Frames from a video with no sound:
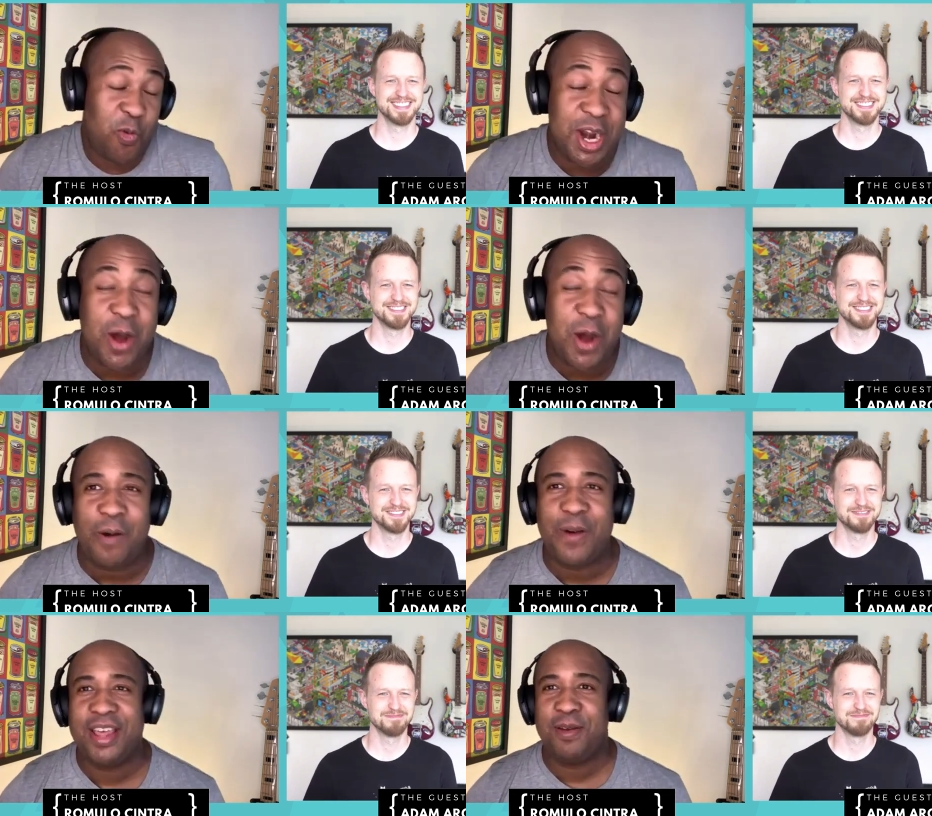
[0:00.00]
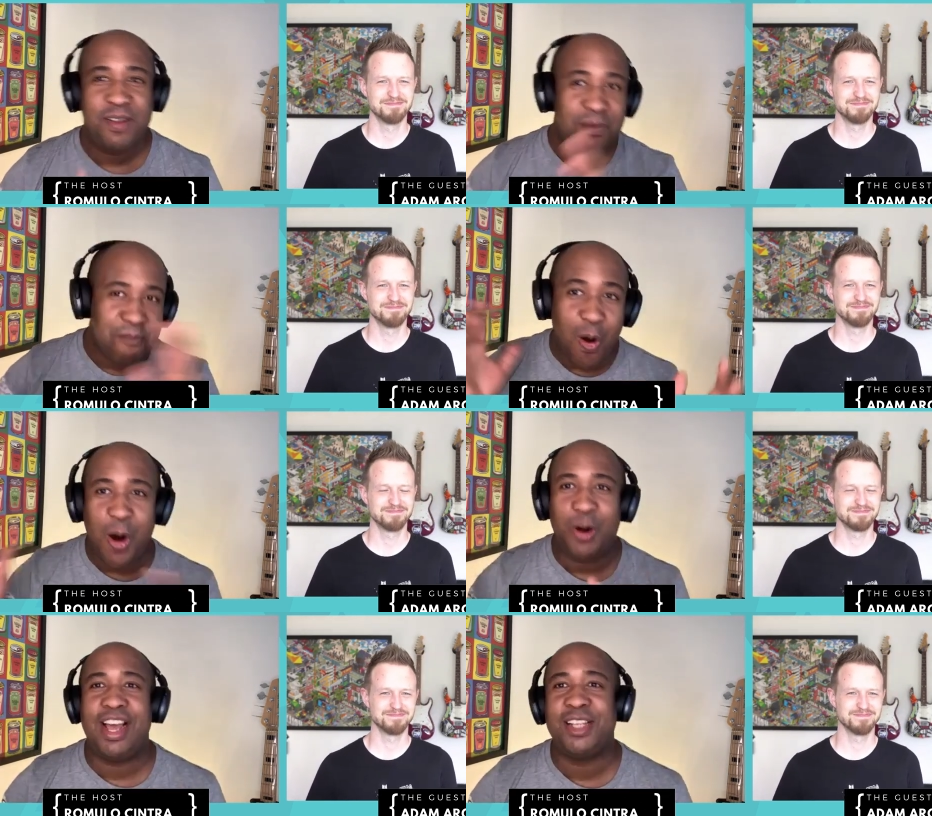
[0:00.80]
Speaker 1: we know already
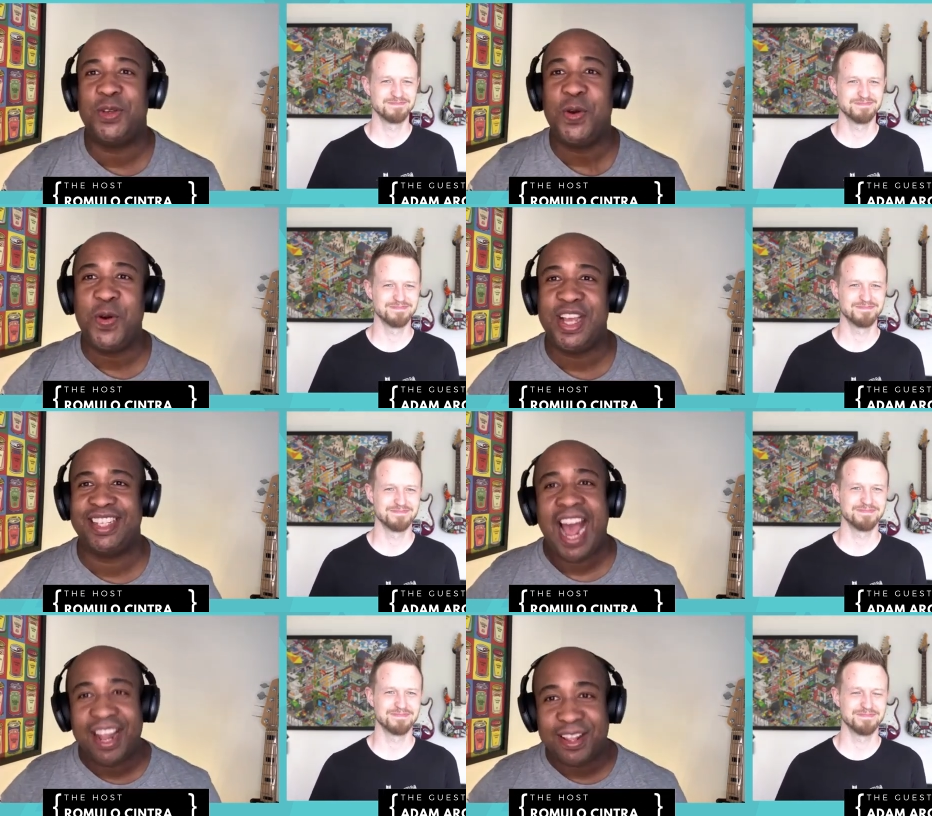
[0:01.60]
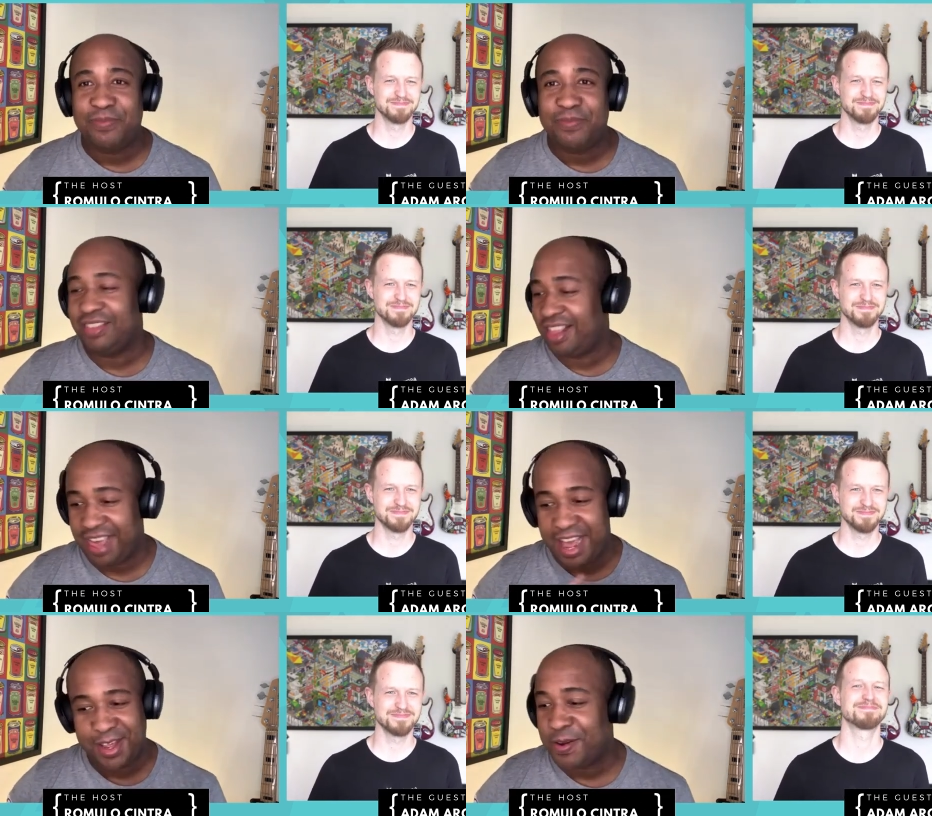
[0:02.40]
more or less who is Adam.
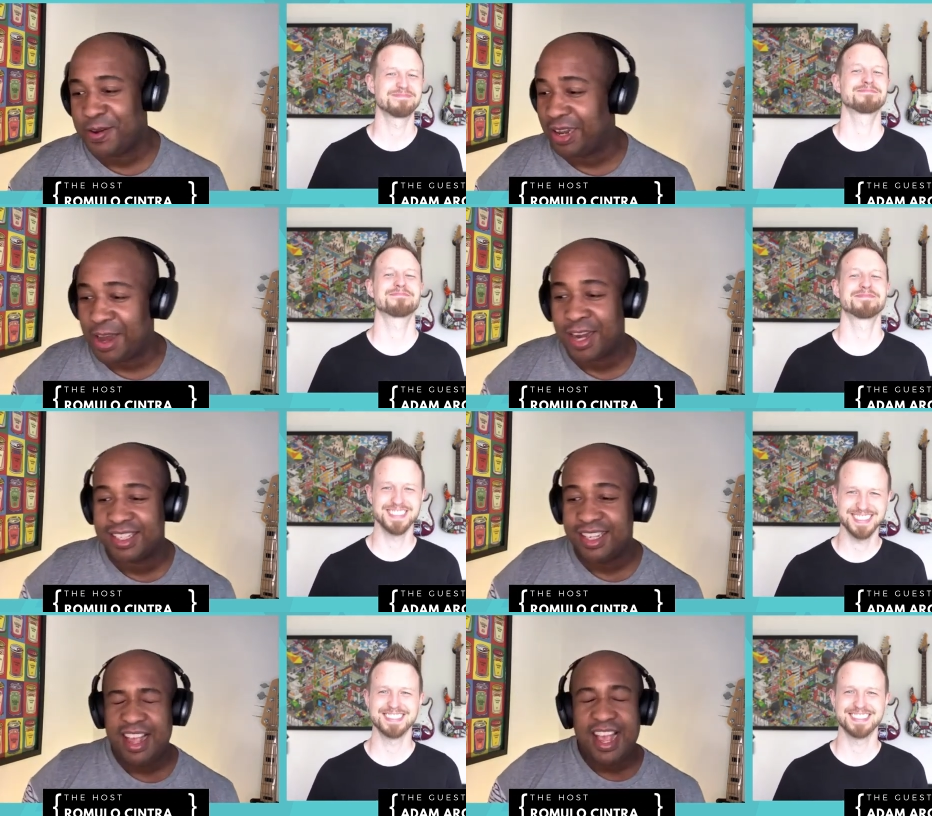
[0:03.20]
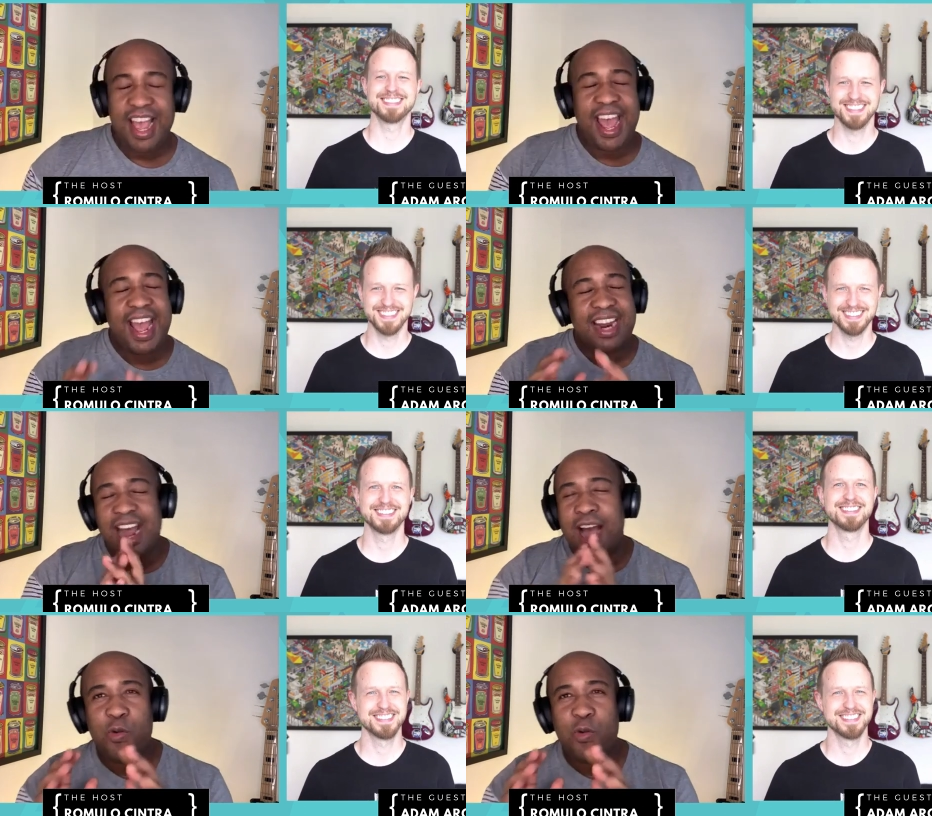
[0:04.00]
Thank you a lot. And
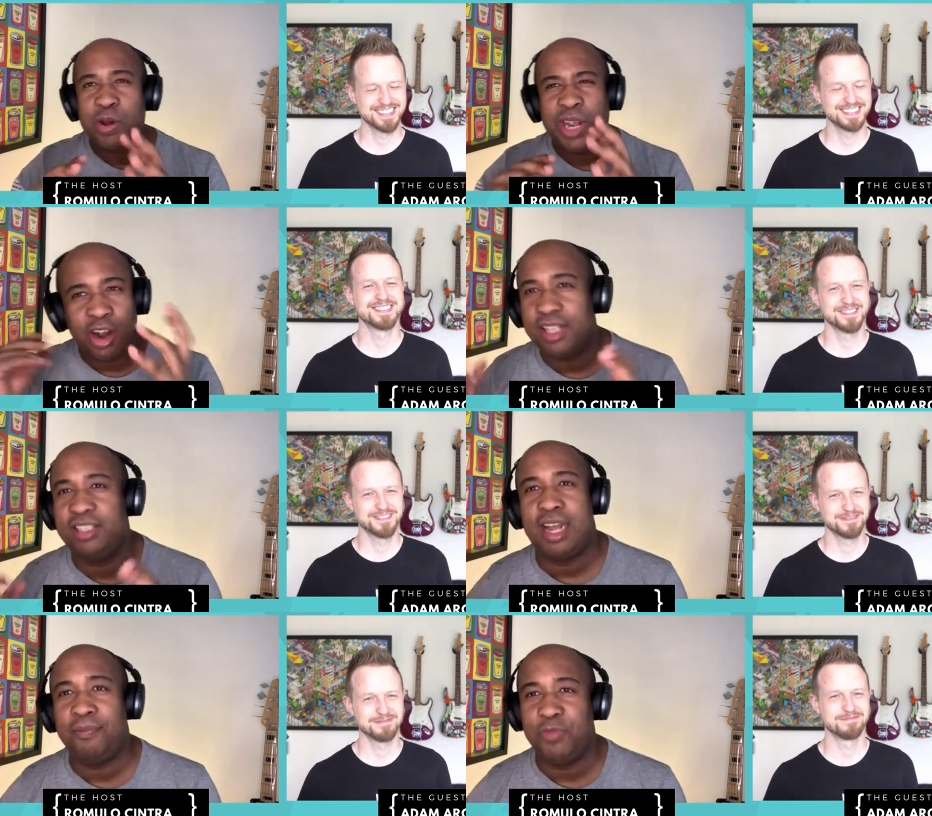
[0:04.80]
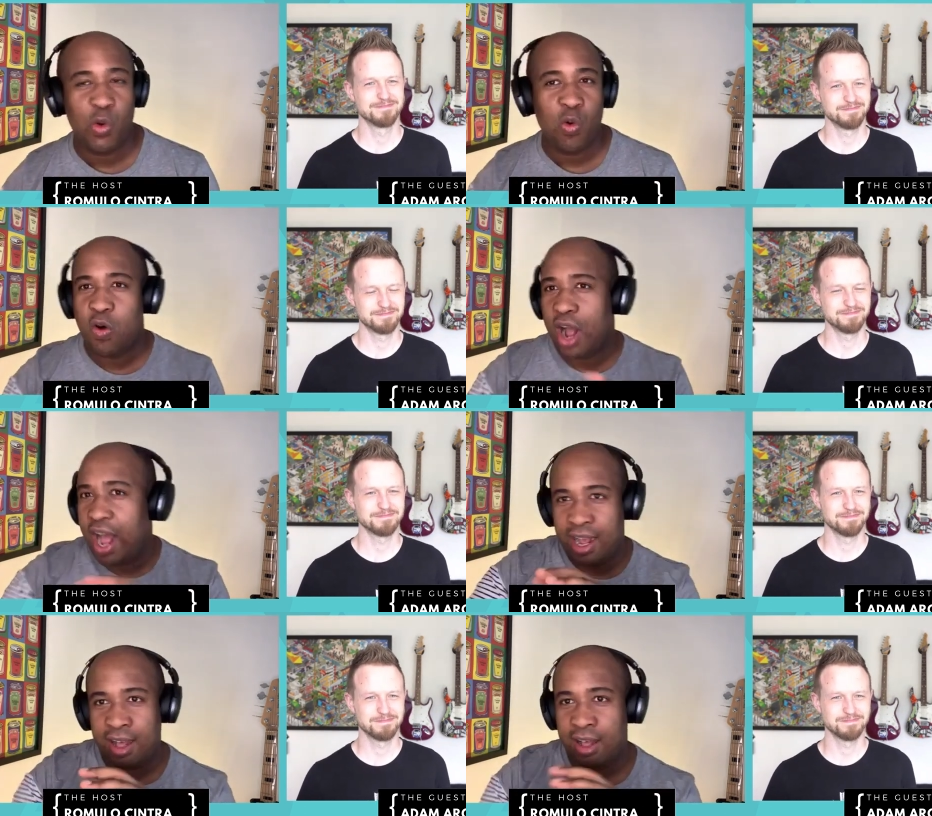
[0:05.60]
now we're gonna jump to
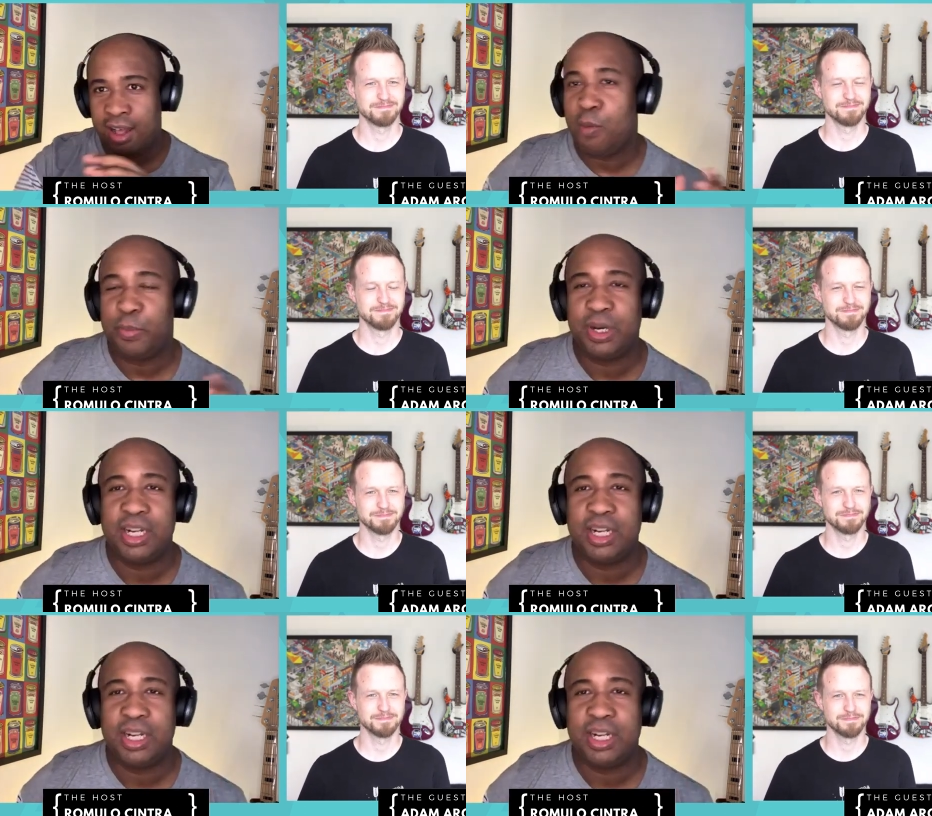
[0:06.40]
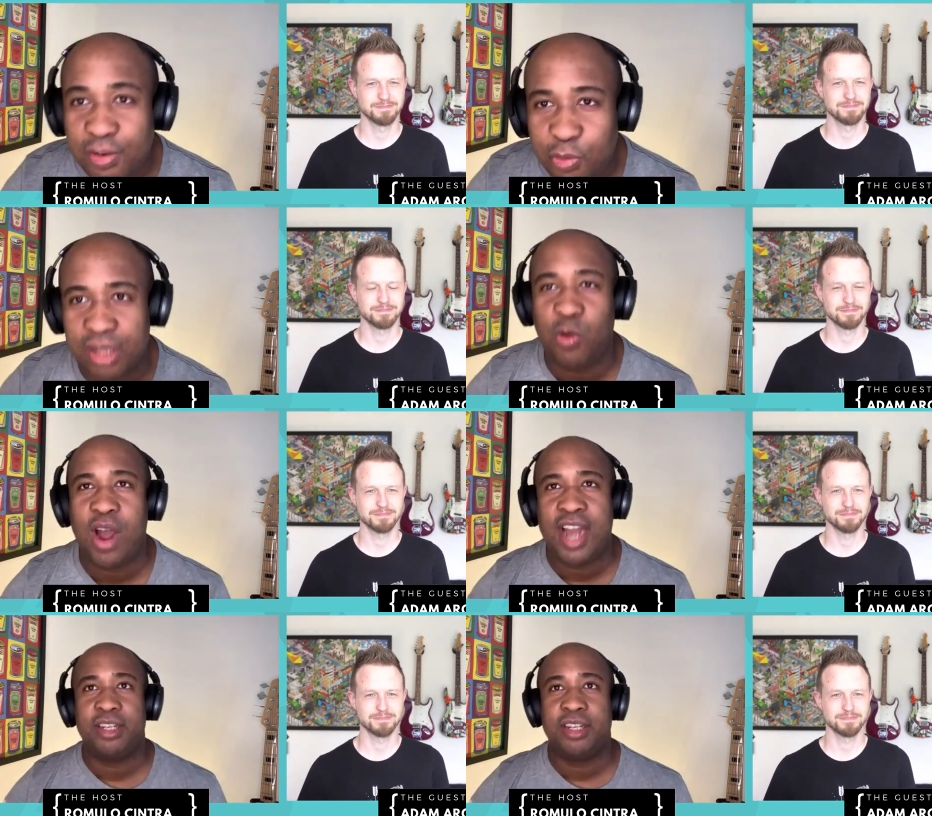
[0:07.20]
a completely different
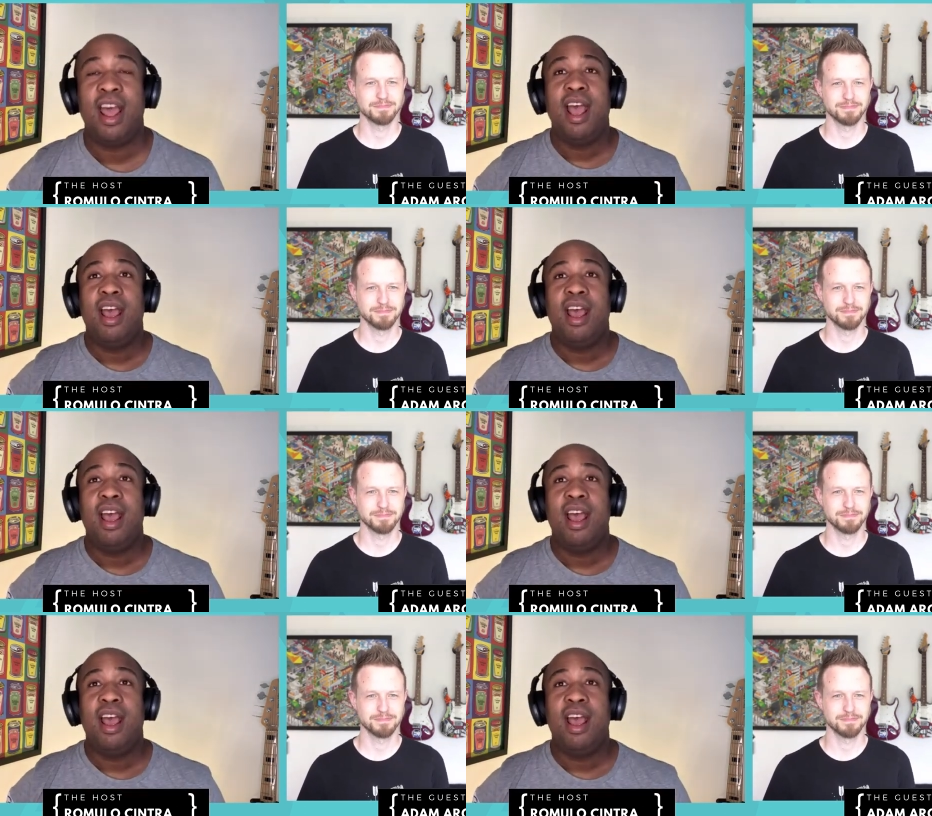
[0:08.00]
question